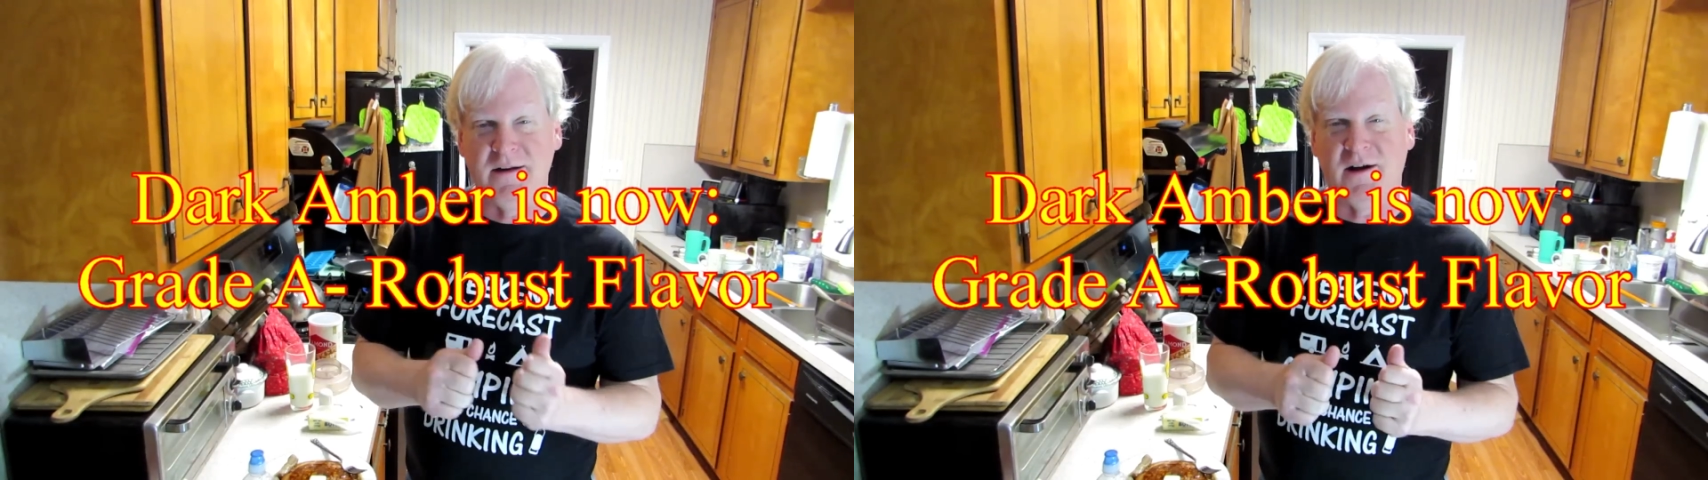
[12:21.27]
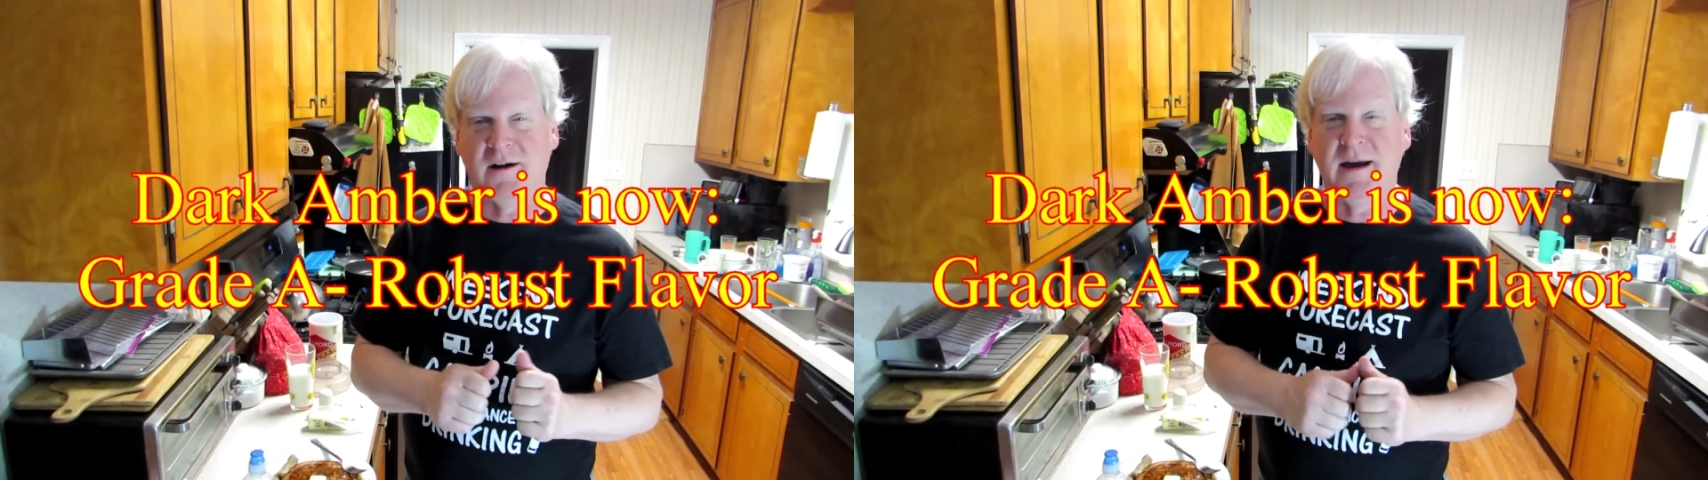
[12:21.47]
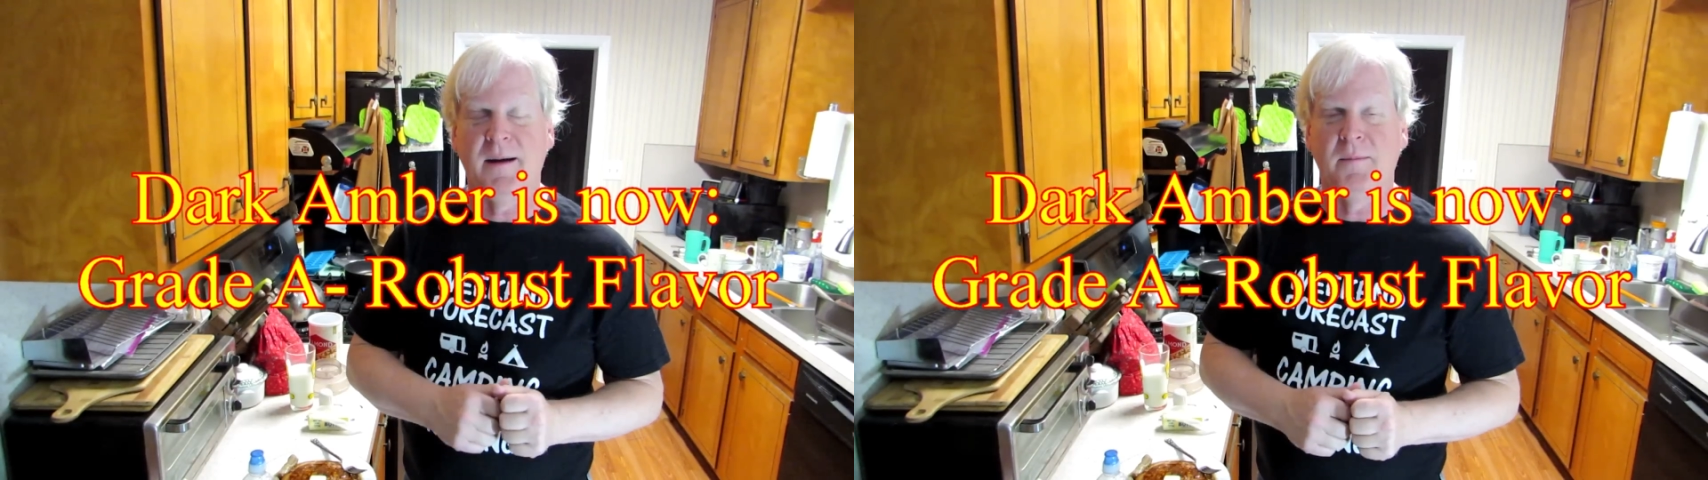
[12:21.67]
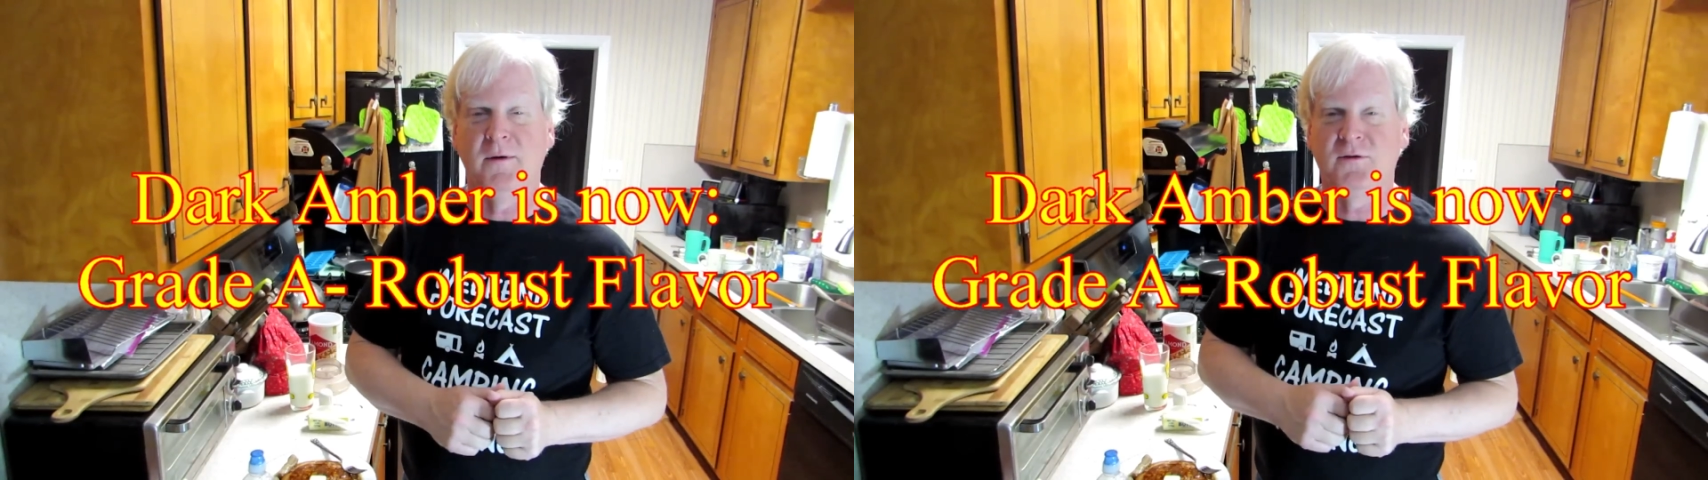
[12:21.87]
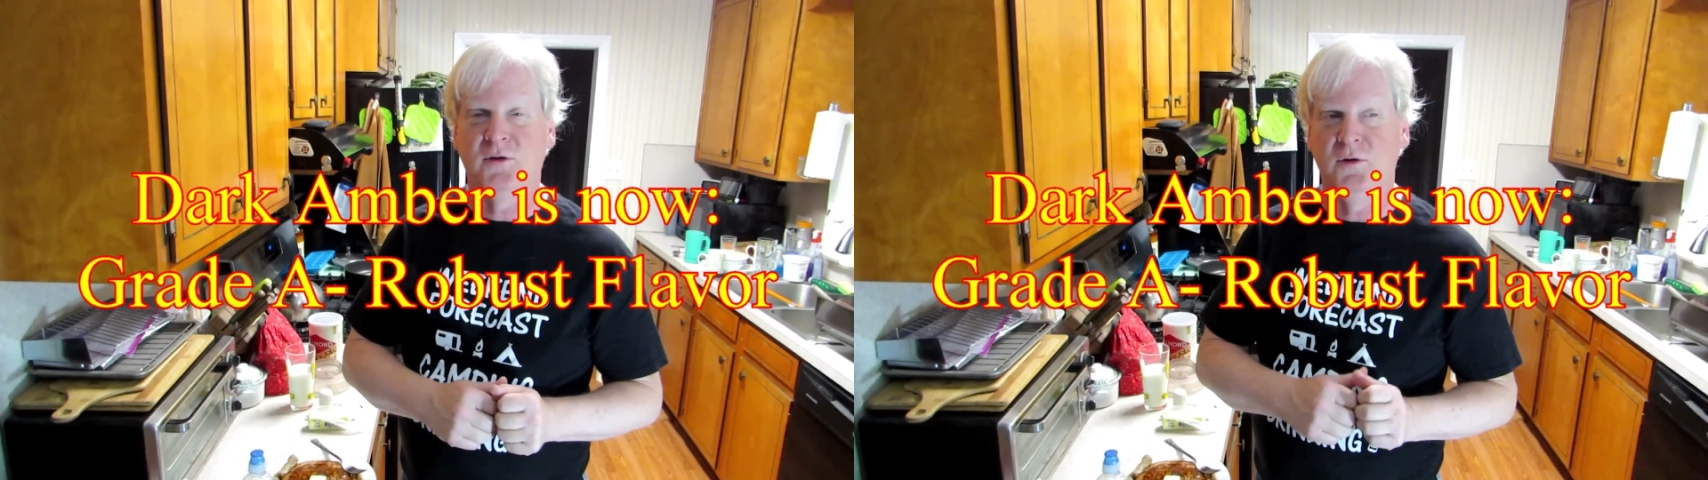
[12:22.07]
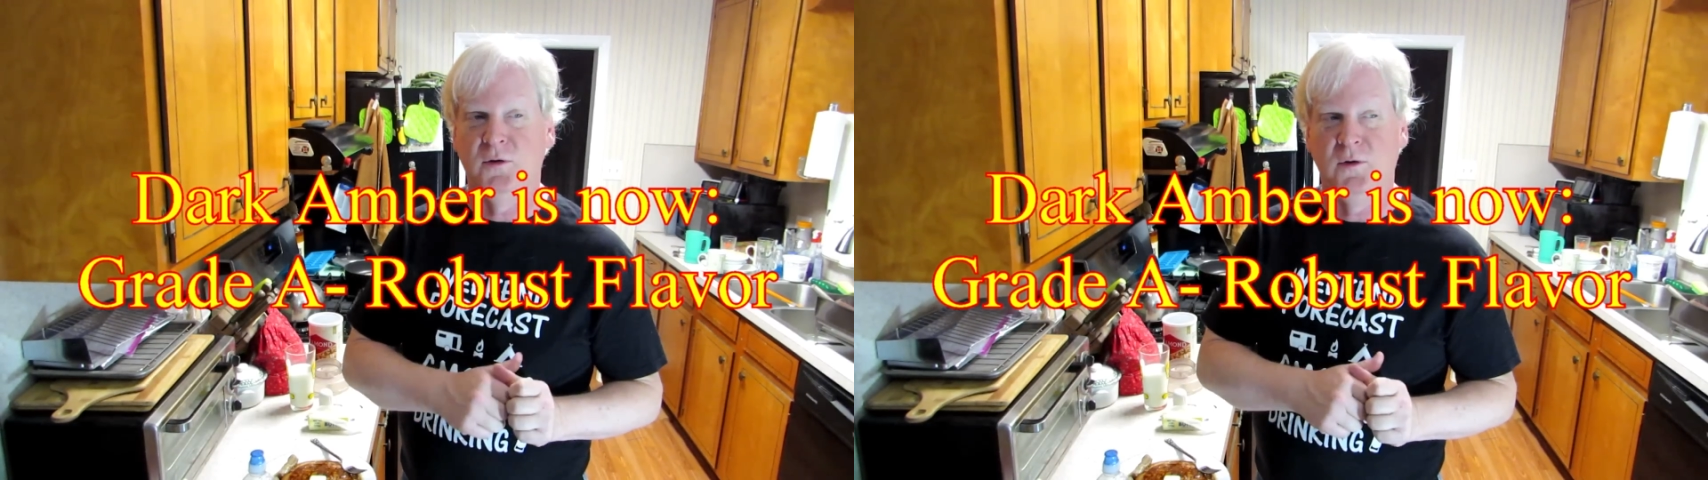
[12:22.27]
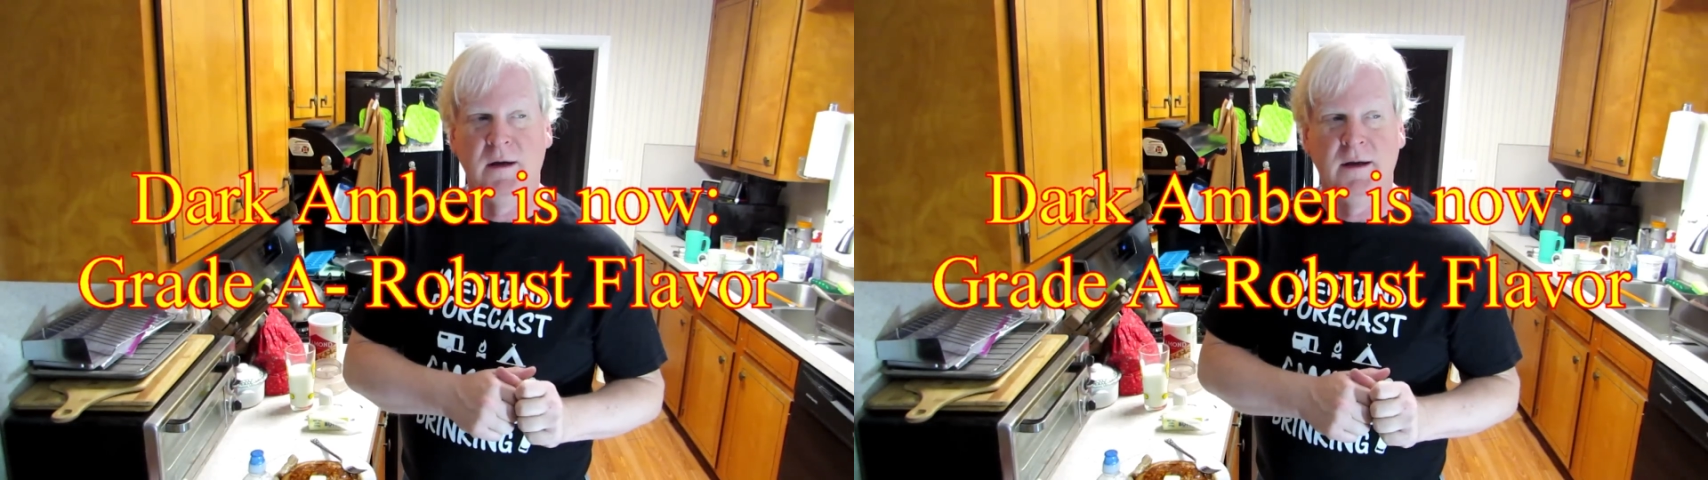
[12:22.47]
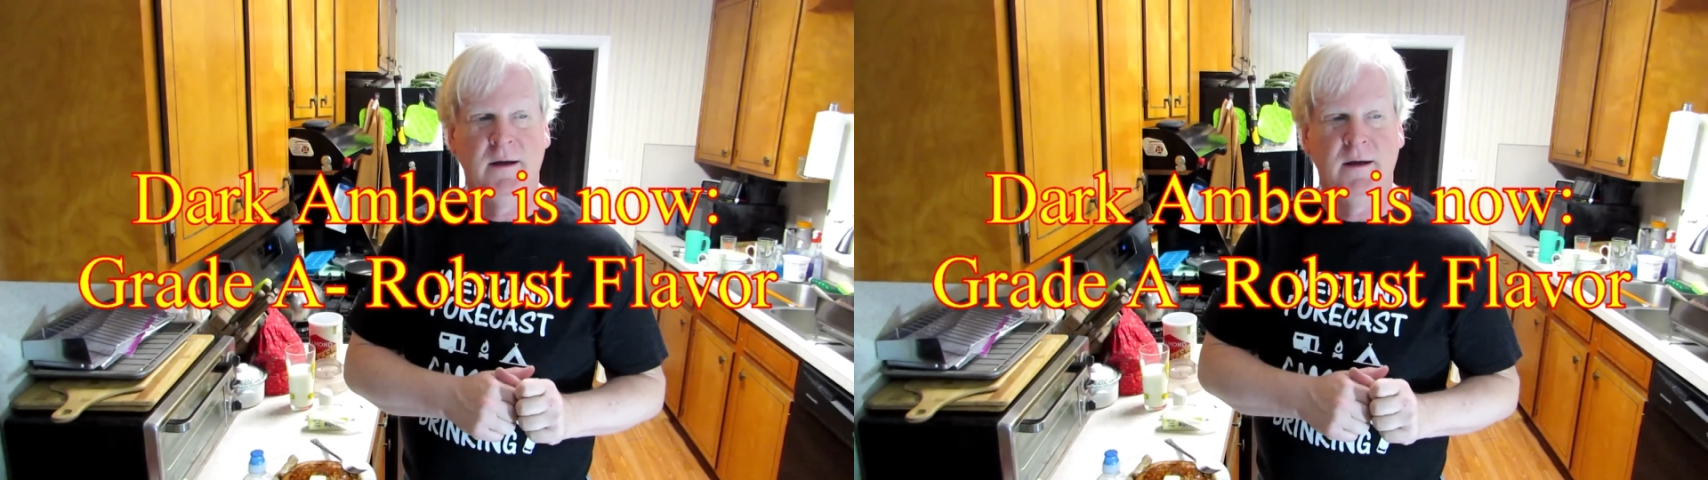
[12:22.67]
dark amber to